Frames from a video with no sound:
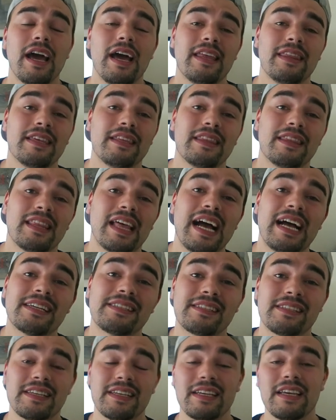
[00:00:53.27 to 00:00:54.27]
And then
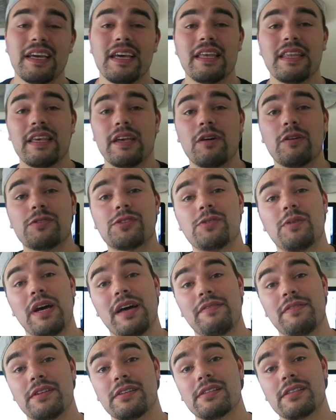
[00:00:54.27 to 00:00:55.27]
lastly, they also
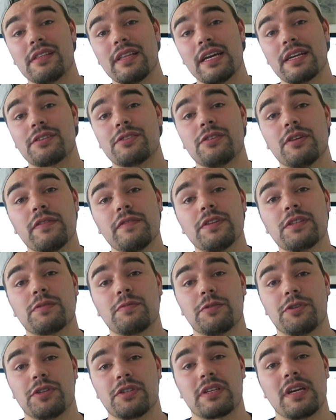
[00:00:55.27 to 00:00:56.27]
have the Select
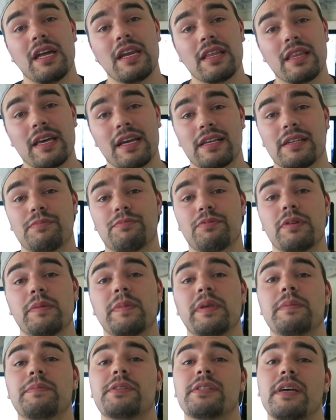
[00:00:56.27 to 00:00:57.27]
service, which is kind of like a
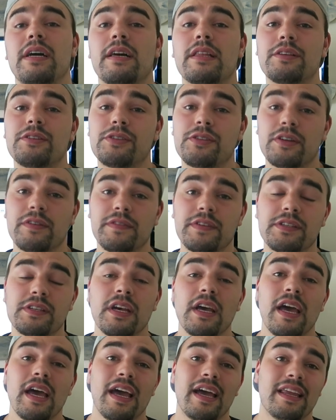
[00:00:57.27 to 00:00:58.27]
premium stylist
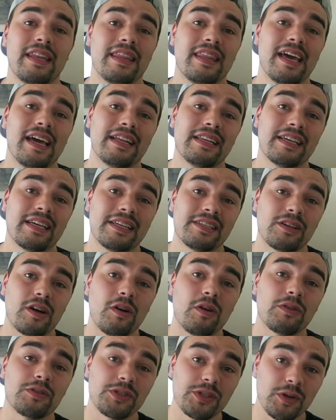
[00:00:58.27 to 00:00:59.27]
service, and that is
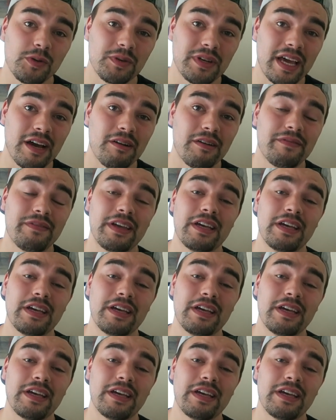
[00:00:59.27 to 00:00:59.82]
also now